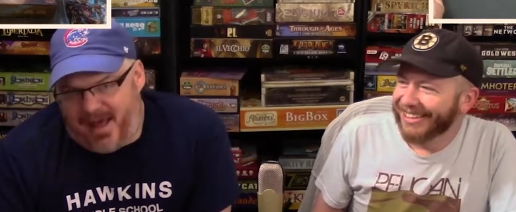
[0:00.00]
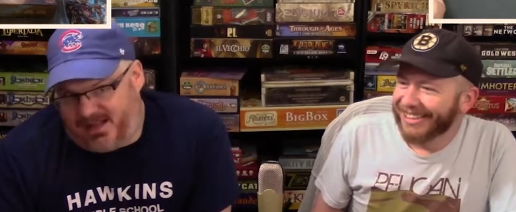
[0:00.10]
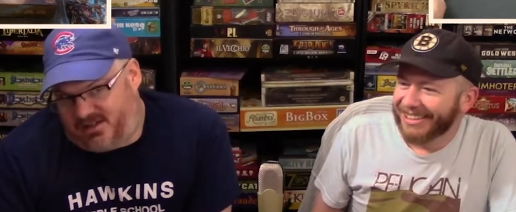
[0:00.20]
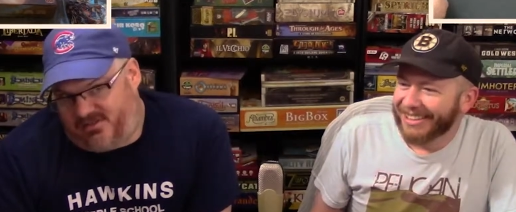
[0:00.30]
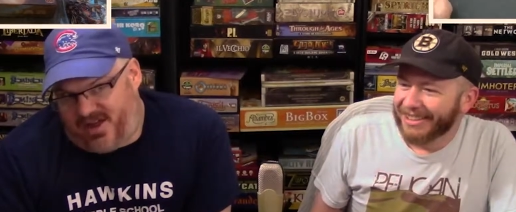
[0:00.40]

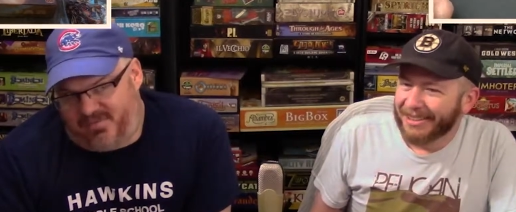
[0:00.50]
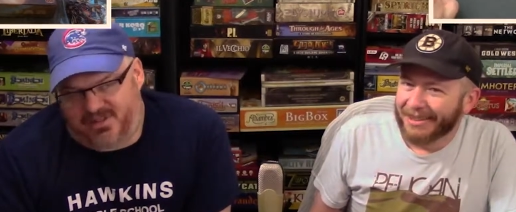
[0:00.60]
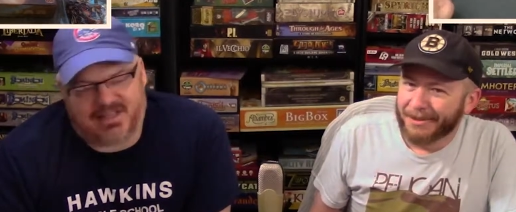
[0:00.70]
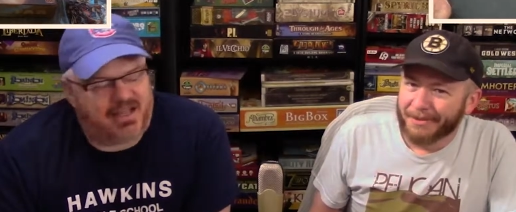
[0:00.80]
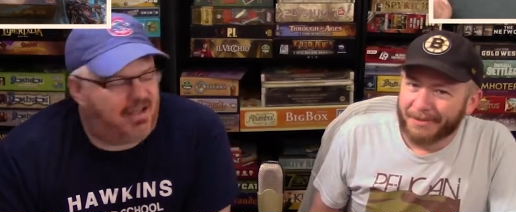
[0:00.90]
Speaker 1: bad stuff
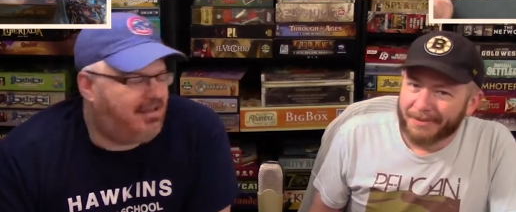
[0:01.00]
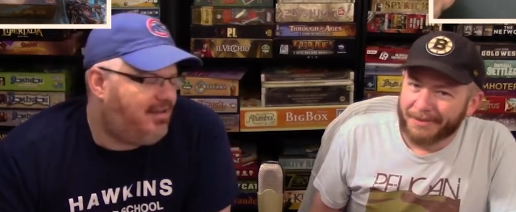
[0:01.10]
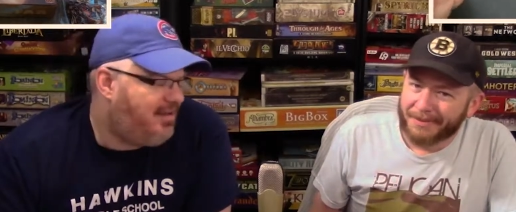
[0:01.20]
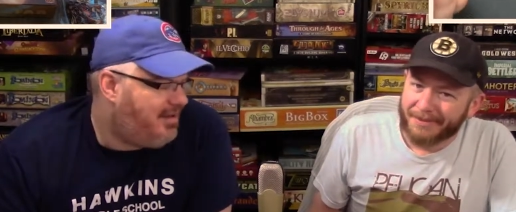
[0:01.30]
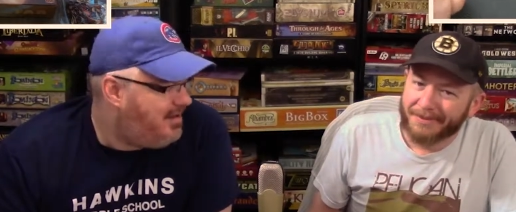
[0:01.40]
happens. Oh, yeah.
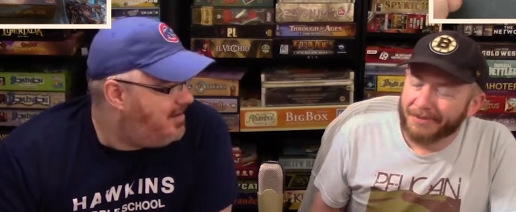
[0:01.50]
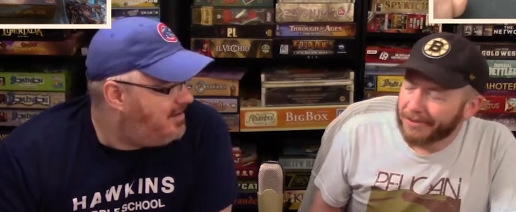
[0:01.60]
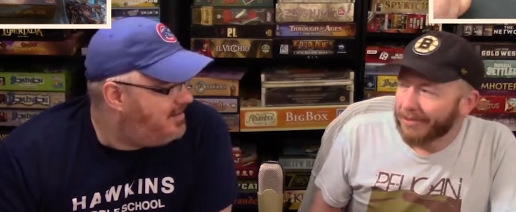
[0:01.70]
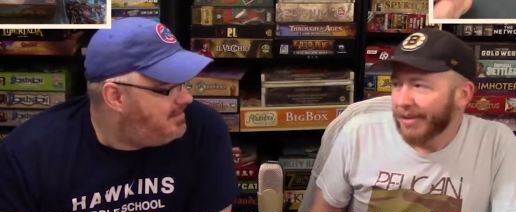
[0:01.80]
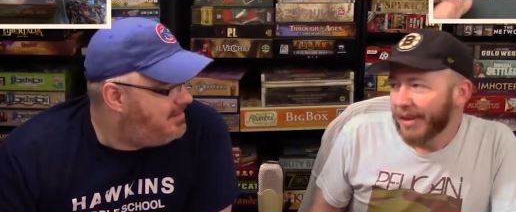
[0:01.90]

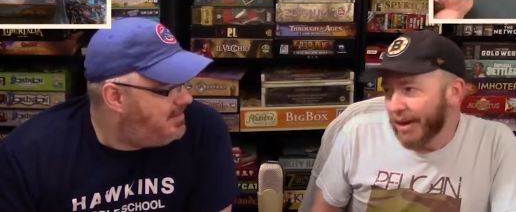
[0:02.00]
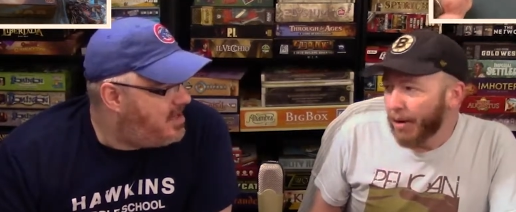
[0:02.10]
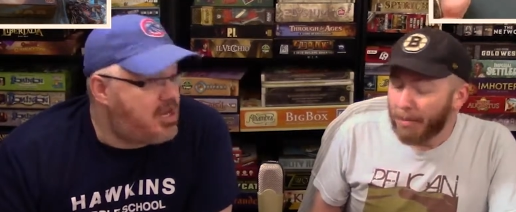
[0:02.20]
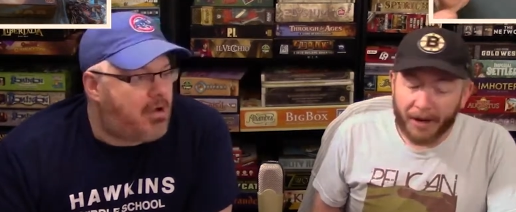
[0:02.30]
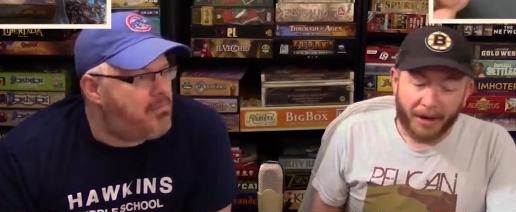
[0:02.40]

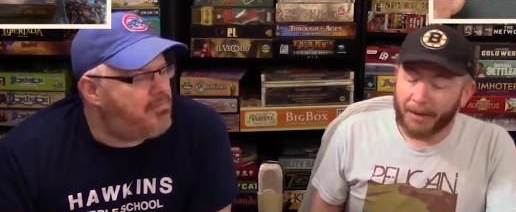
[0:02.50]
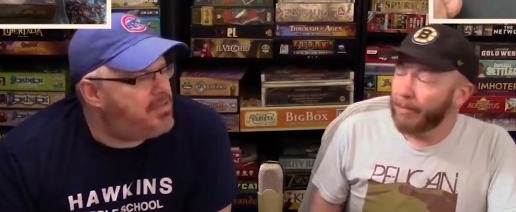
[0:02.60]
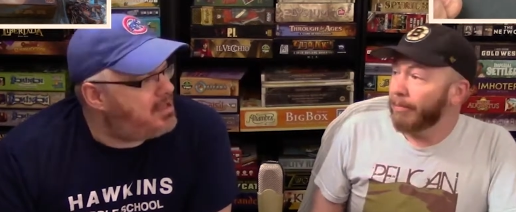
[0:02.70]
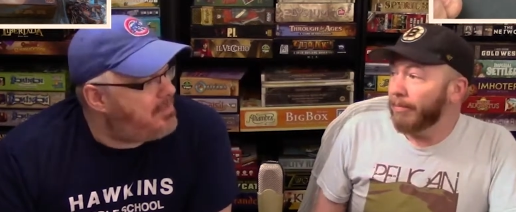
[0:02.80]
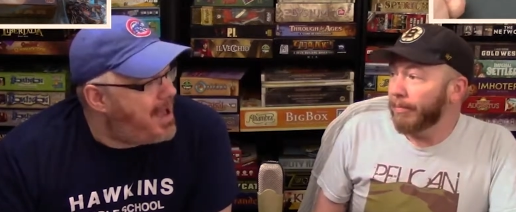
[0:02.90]
No, but
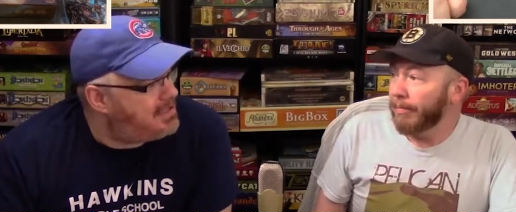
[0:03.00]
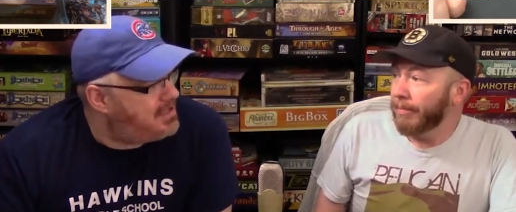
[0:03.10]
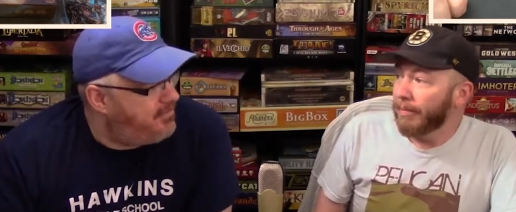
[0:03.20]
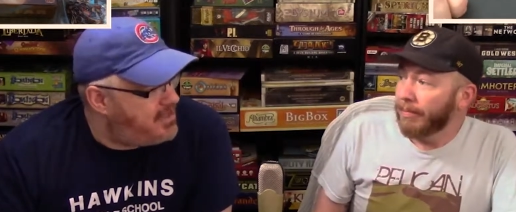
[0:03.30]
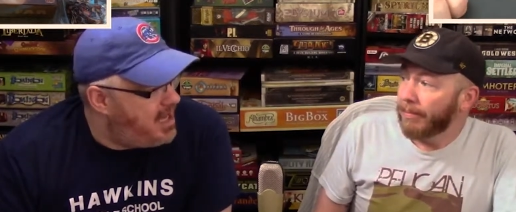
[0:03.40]
but the bad
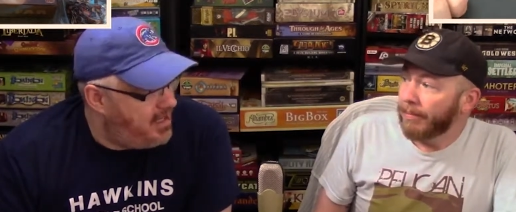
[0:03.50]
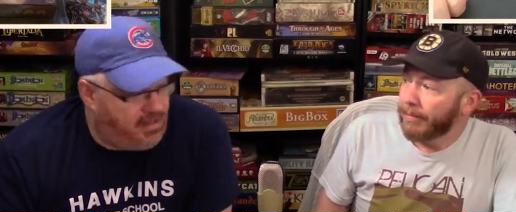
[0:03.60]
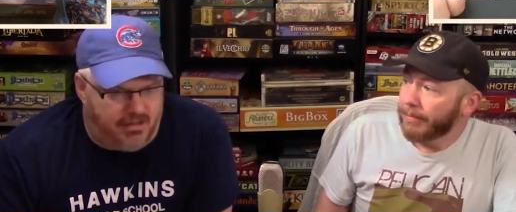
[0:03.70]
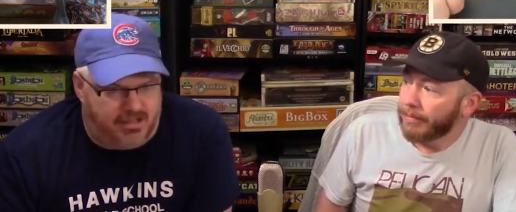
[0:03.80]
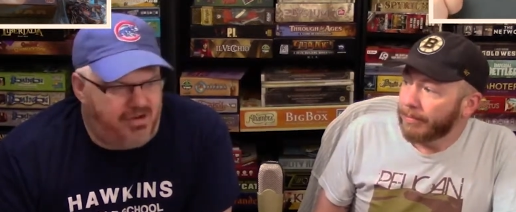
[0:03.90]
stuff not
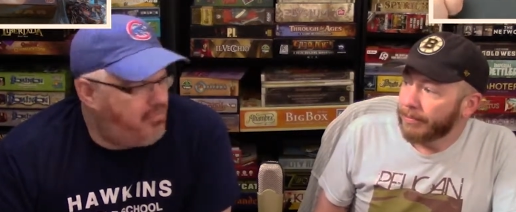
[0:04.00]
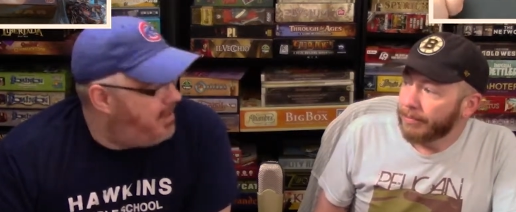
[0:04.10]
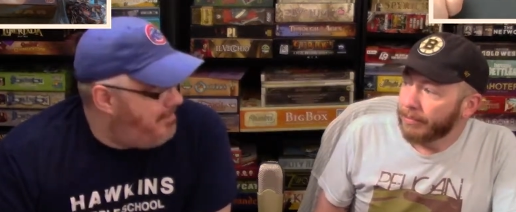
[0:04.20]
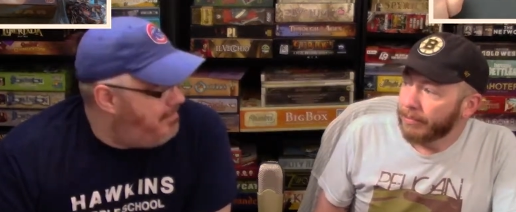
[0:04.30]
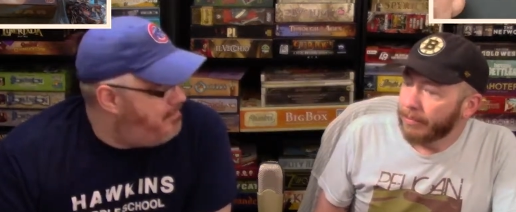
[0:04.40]
there's no
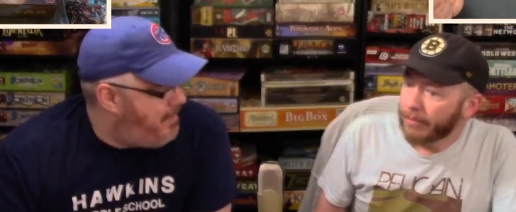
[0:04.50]
really